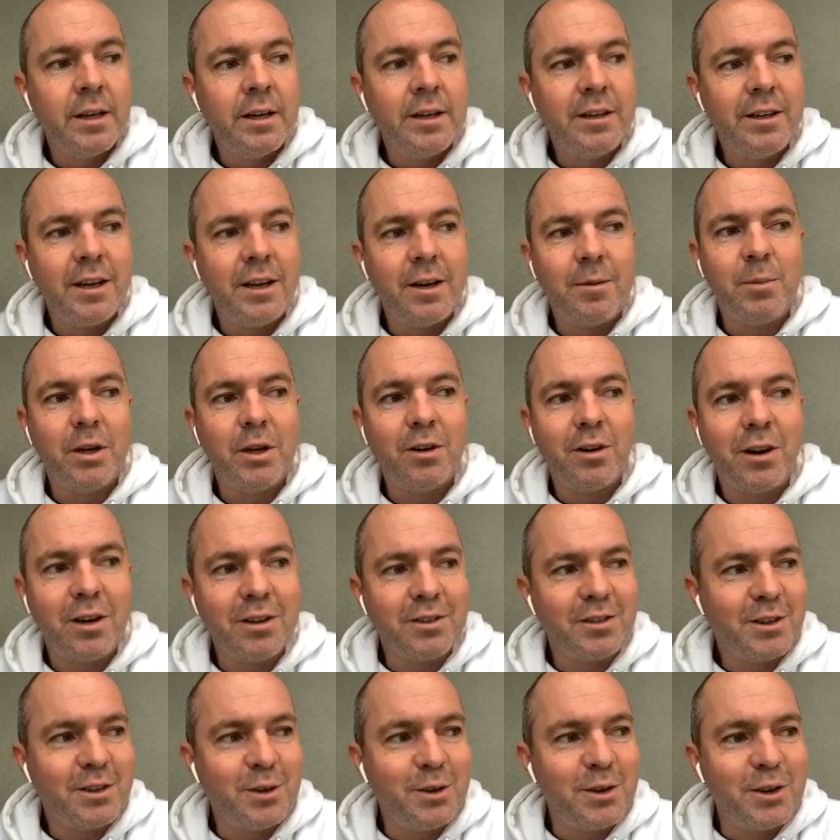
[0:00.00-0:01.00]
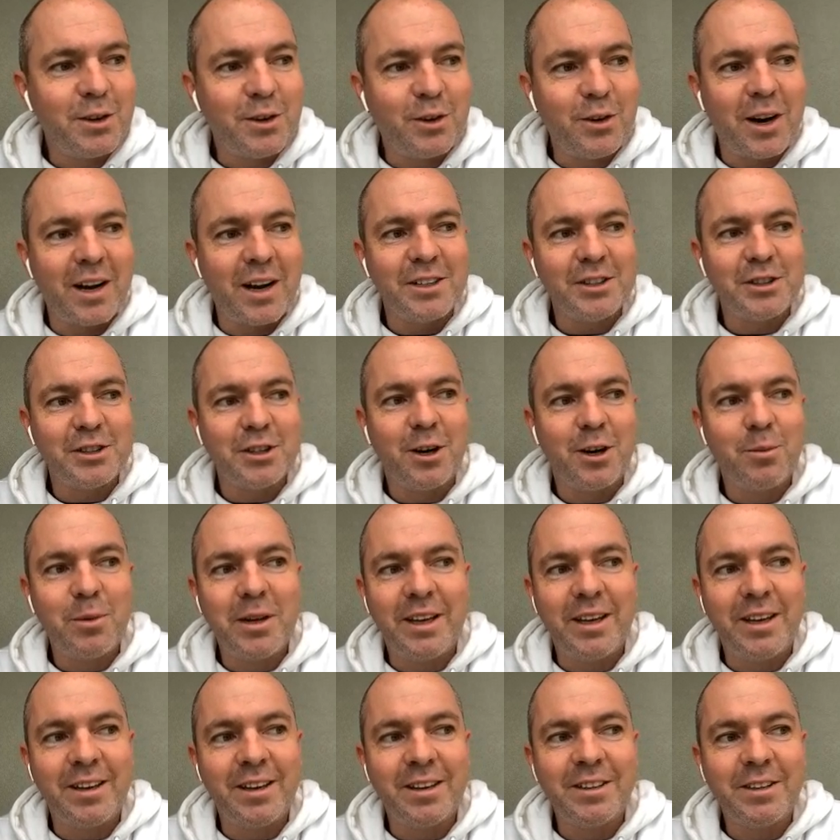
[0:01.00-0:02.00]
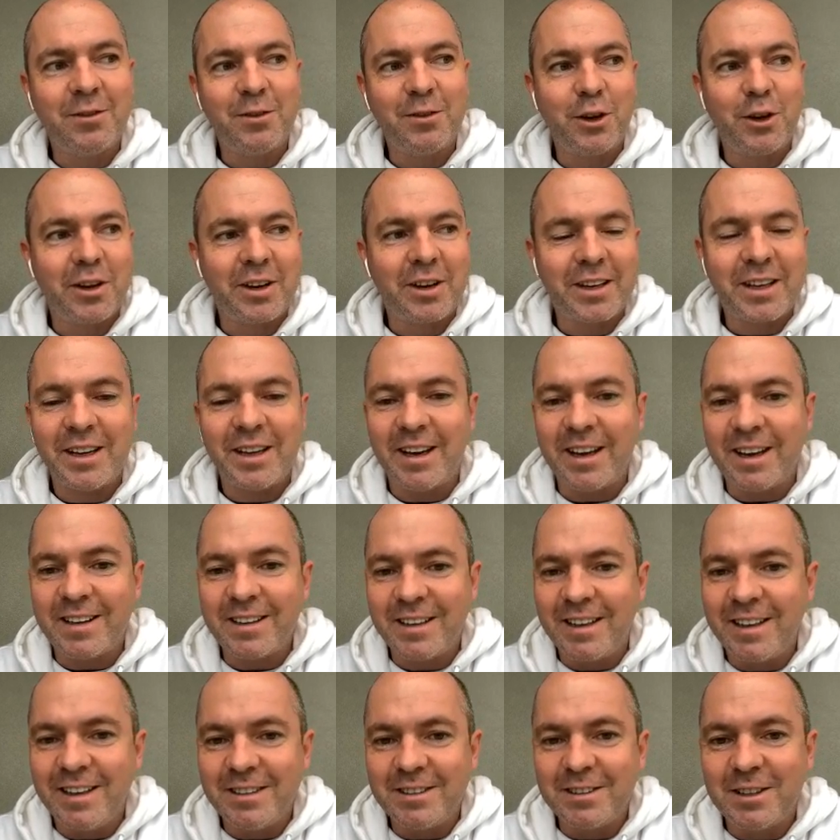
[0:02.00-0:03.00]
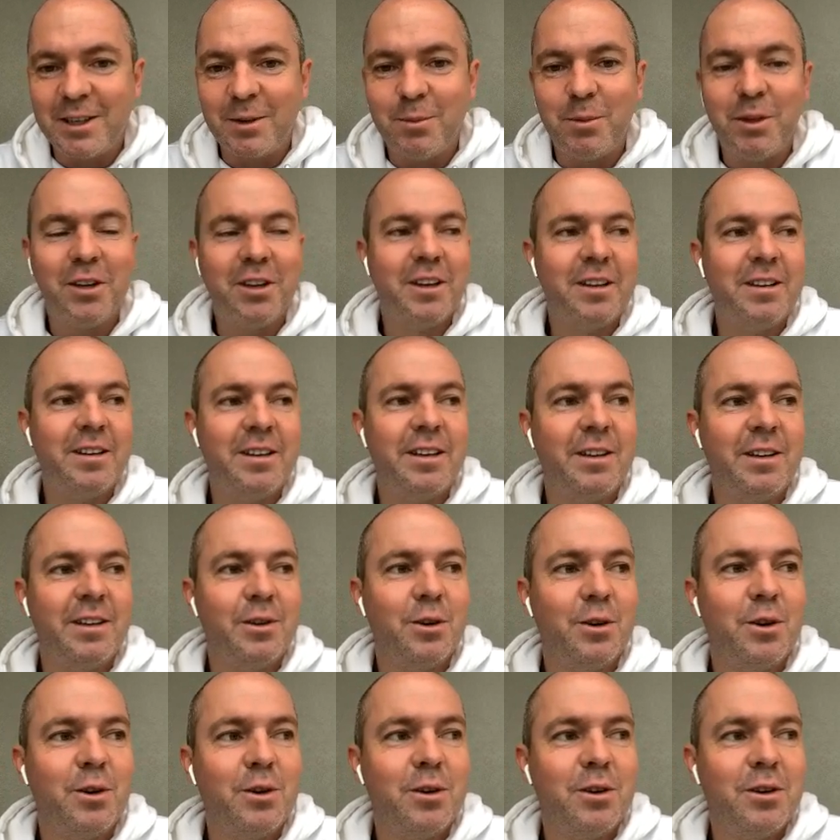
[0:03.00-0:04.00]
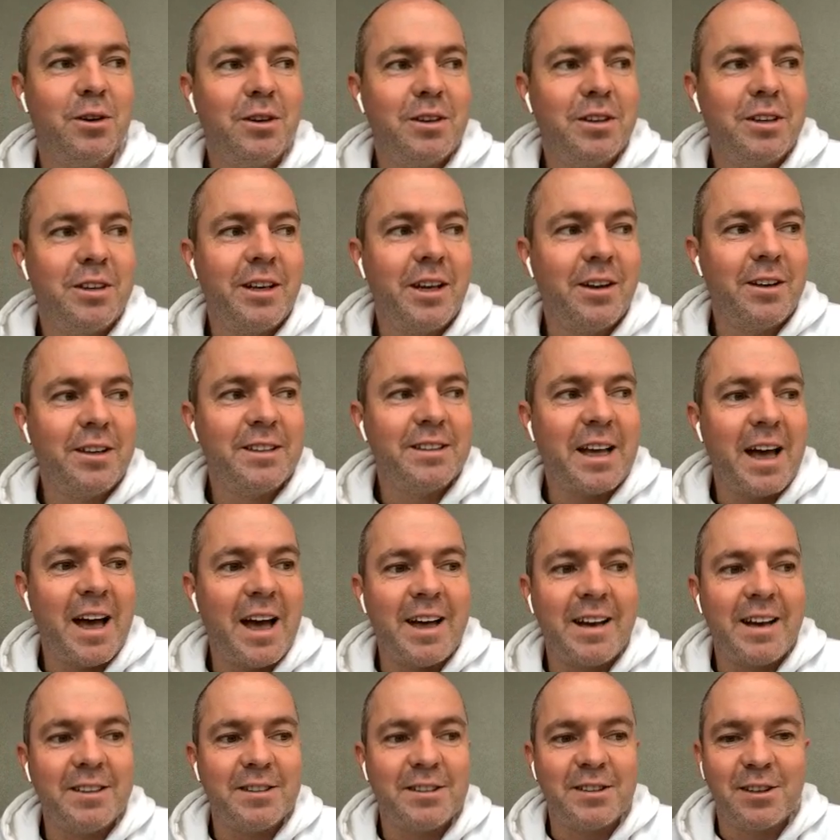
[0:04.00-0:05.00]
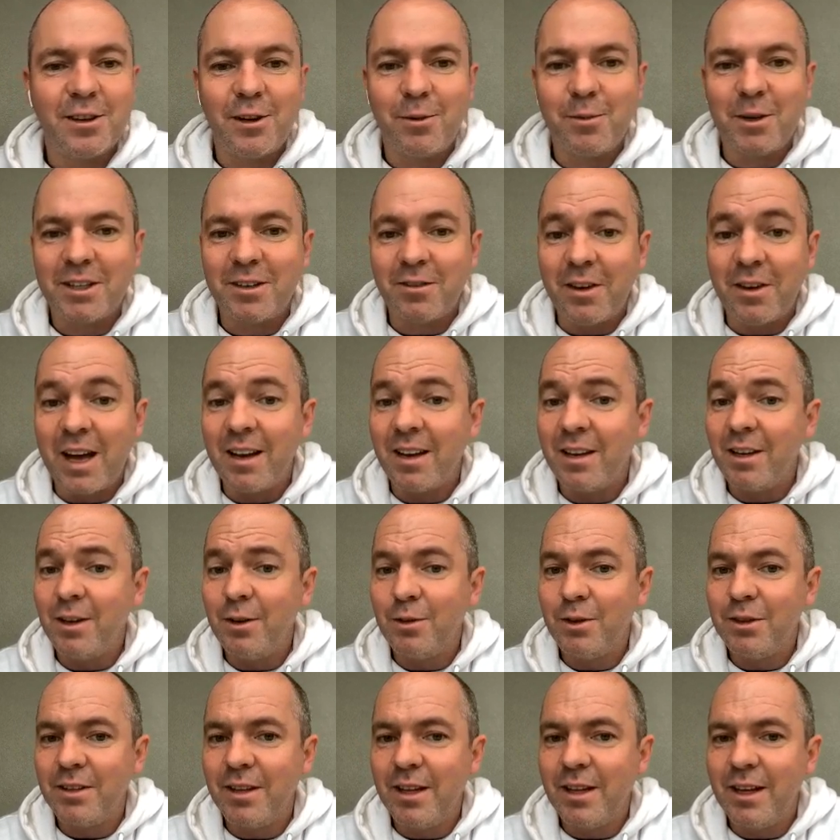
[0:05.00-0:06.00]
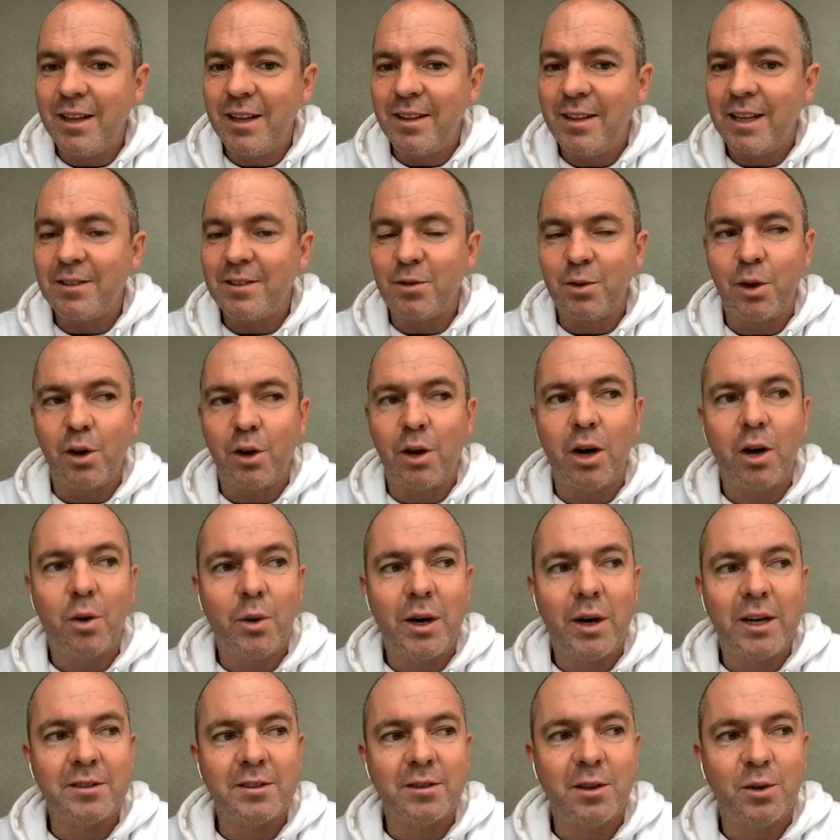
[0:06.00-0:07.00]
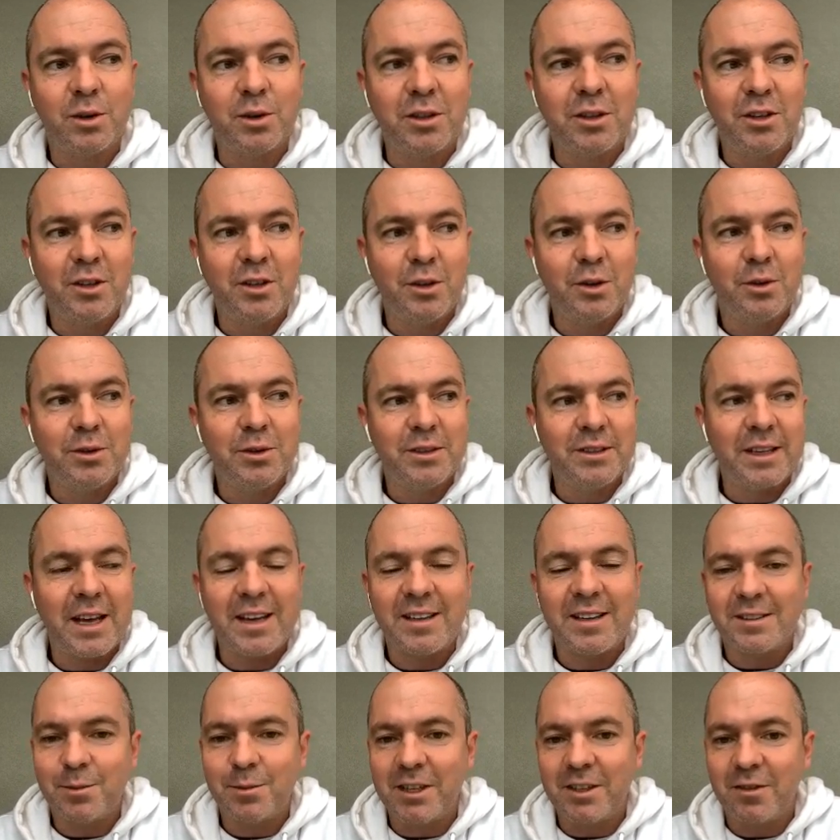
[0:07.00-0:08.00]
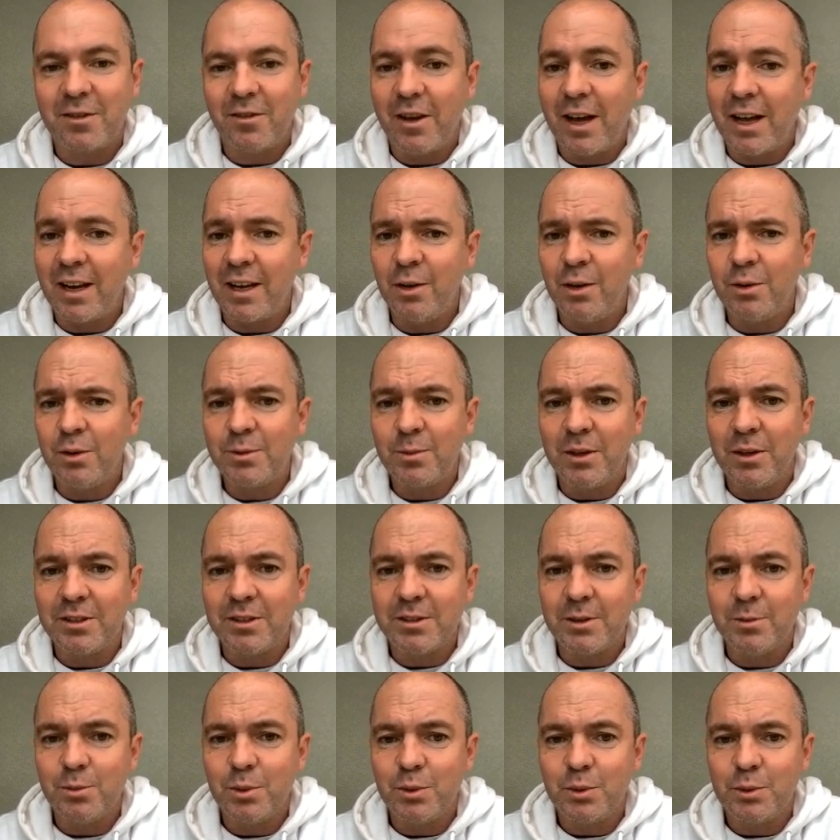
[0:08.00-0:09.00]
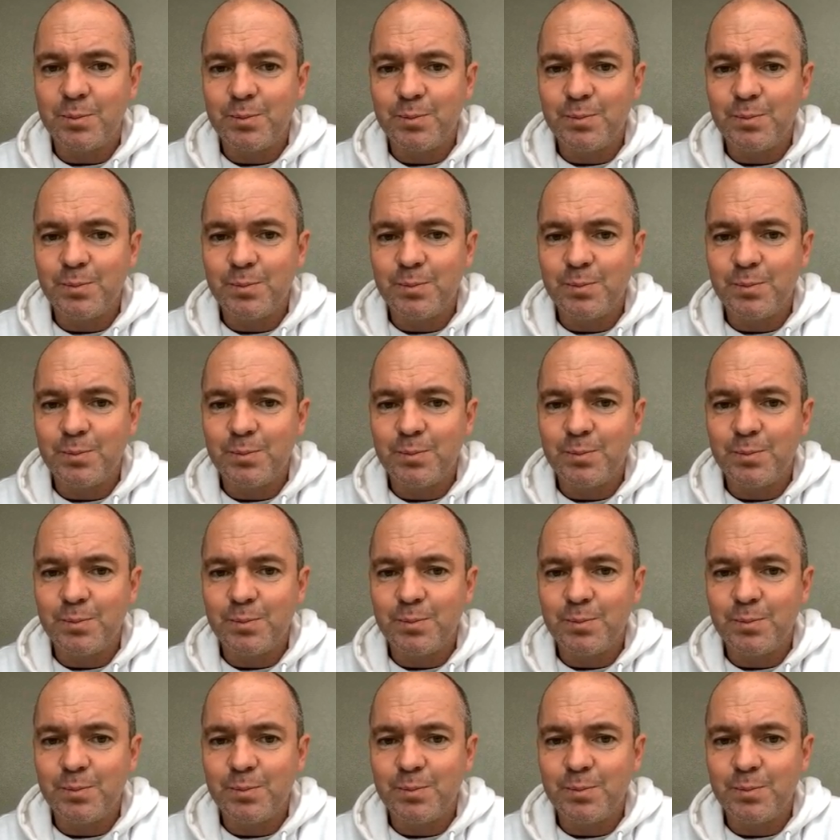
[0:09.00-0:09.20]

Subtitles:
Miro's doing a great job here. You've got to connect to his community, or, he's adding so much value. And that's what I always look to do, is add as much value as possible.